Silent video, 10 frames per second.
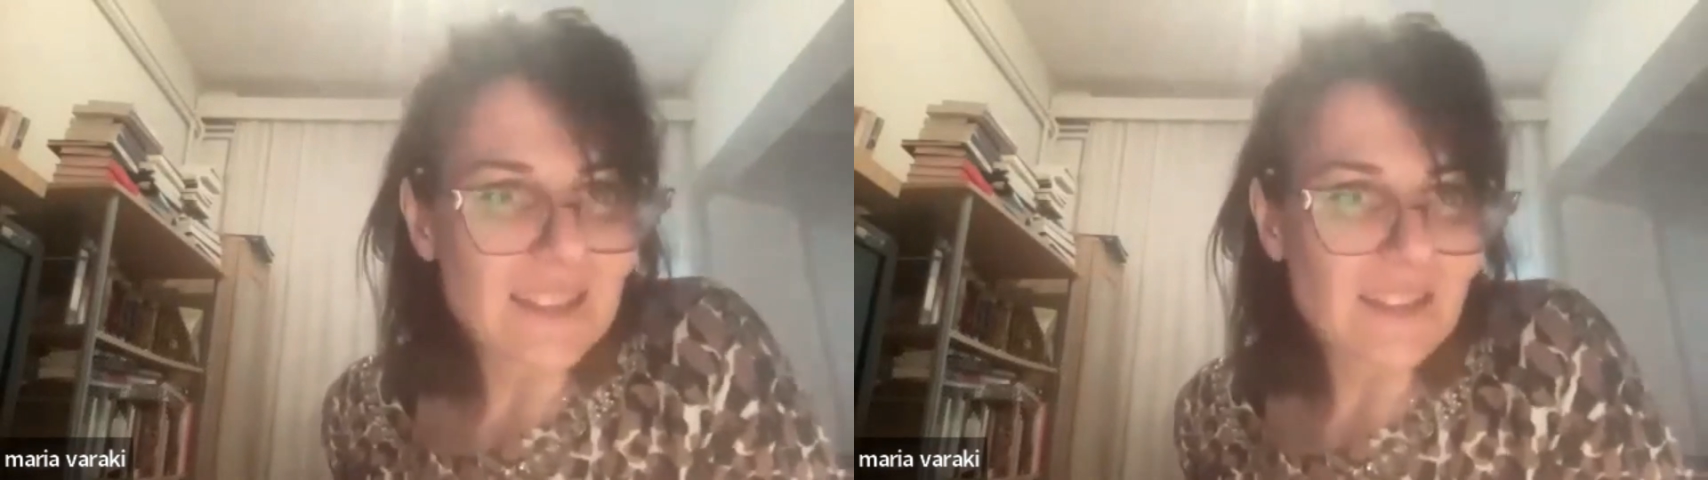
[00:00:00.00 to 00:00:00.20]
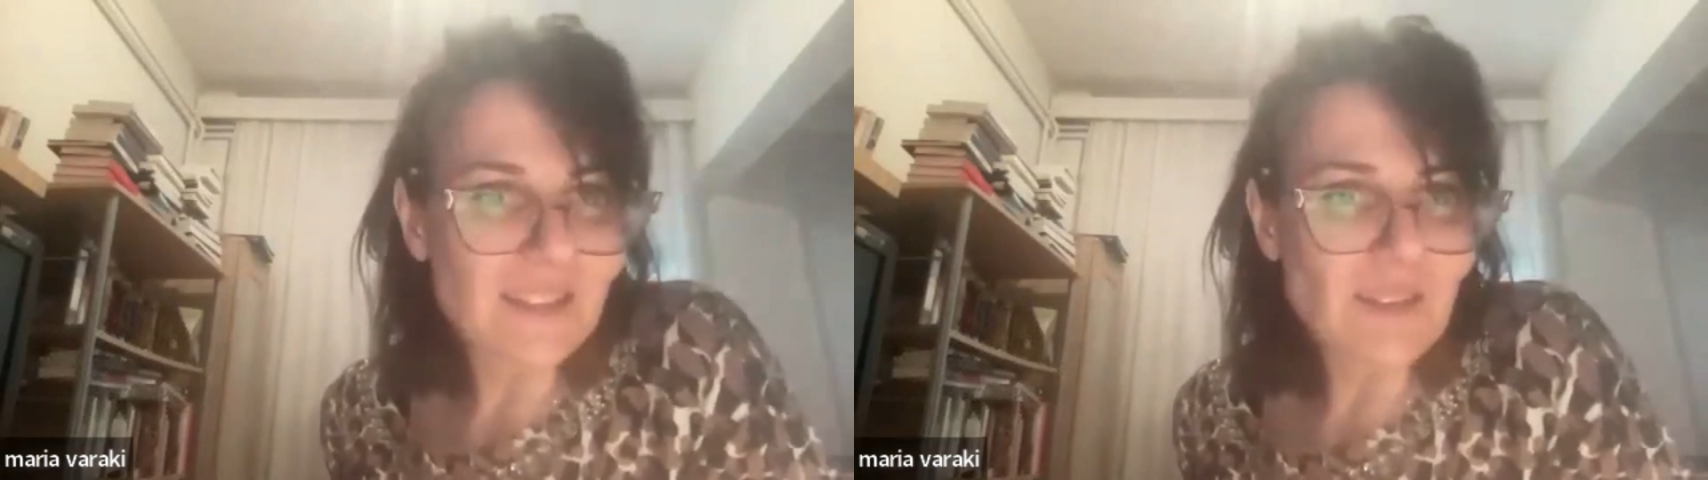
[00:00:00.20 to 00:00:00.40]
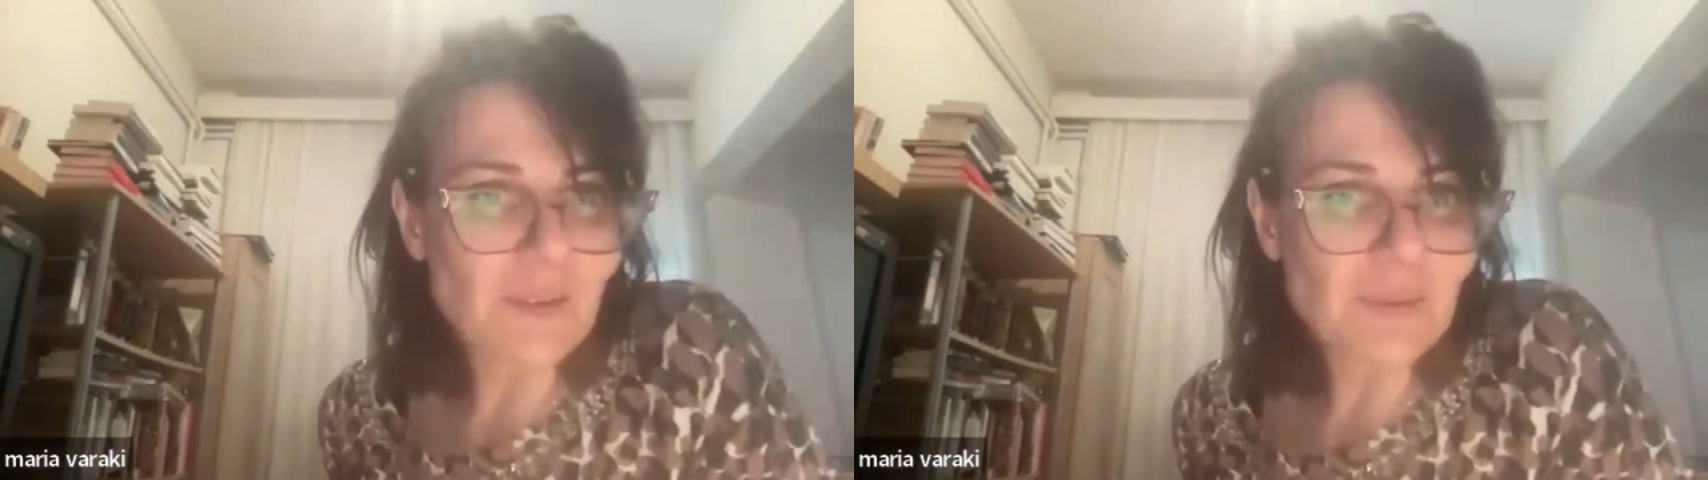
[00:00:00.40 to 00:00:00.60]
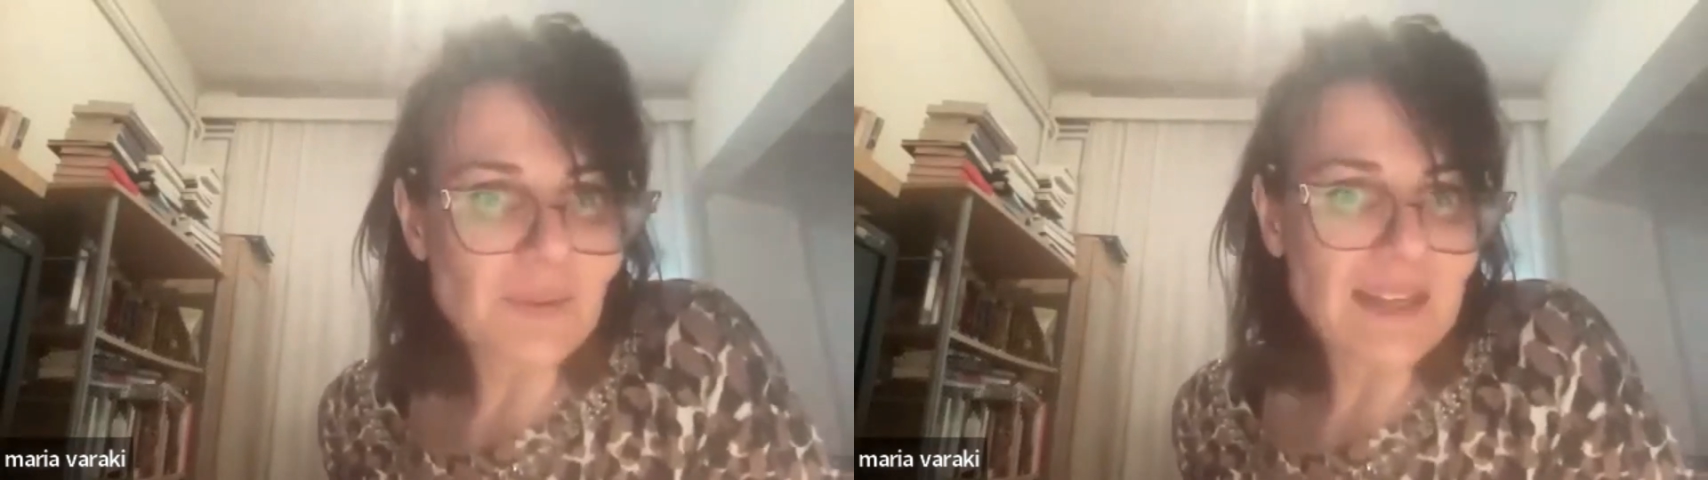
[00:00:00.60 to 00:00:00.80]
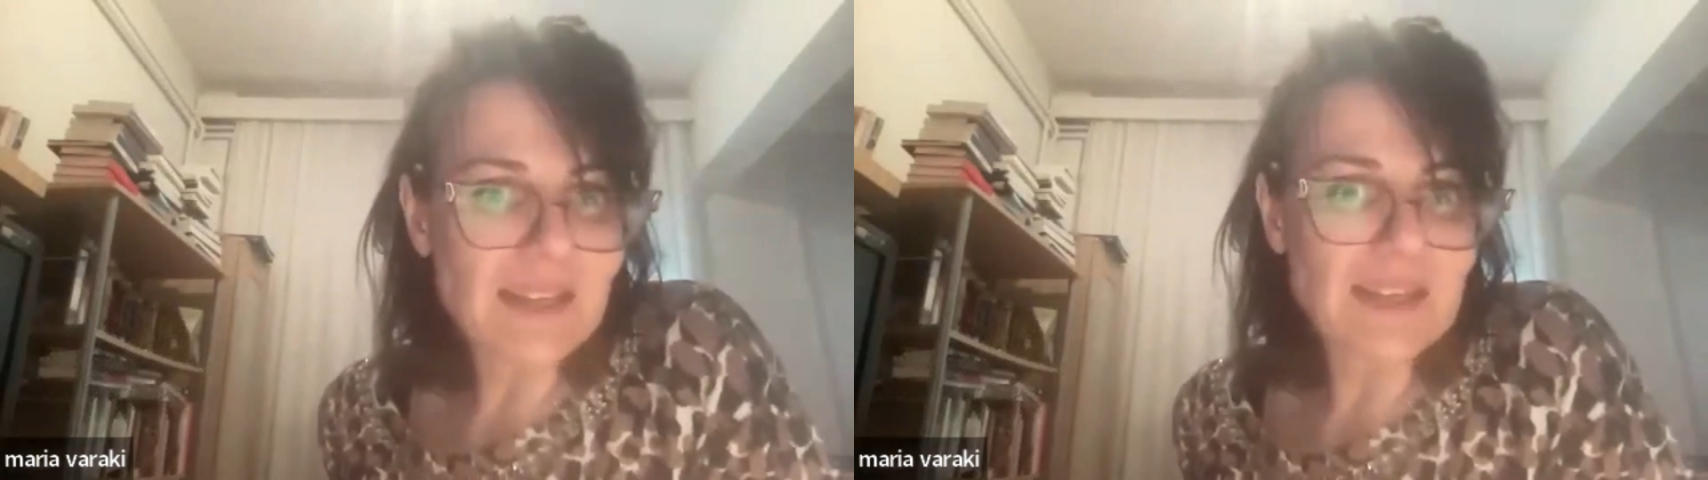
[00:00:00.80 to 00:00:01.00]

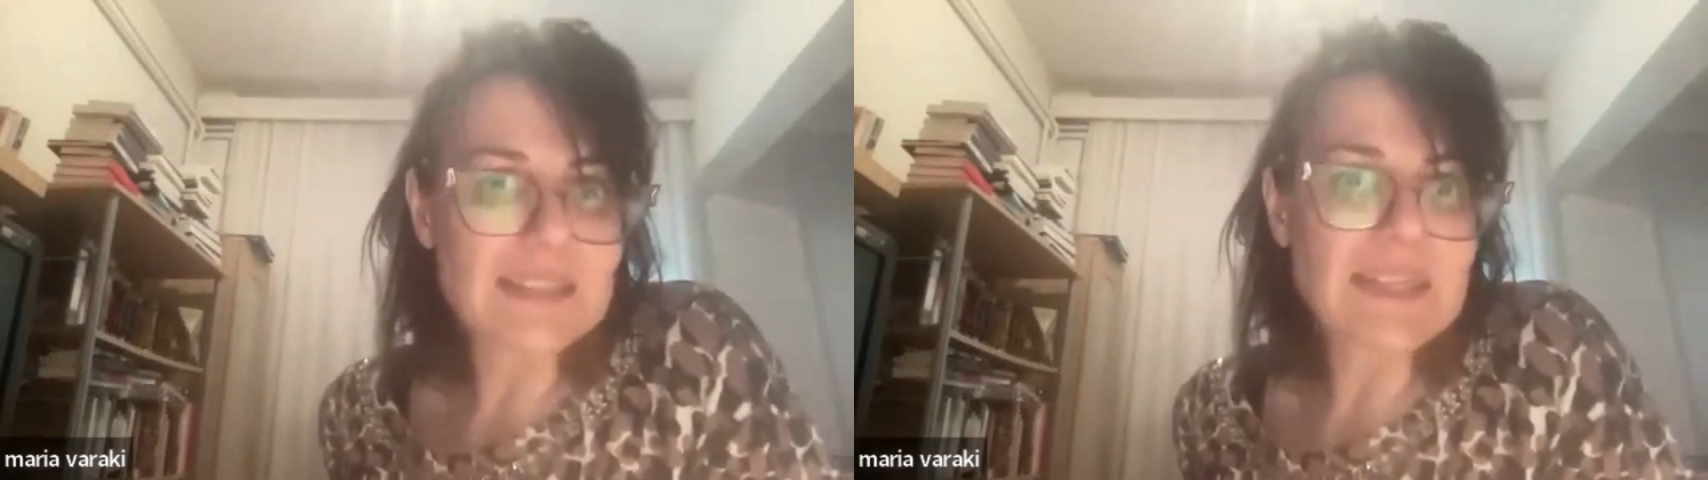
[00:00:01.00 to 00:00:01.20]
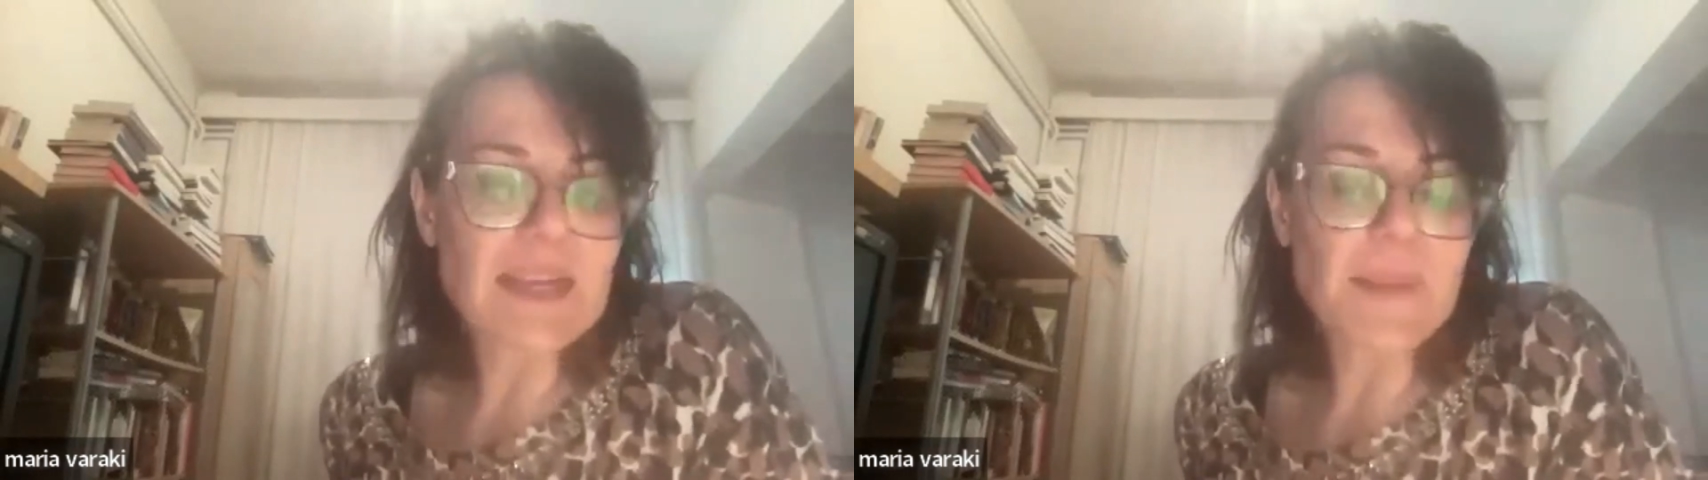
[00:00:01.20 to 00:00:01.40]
And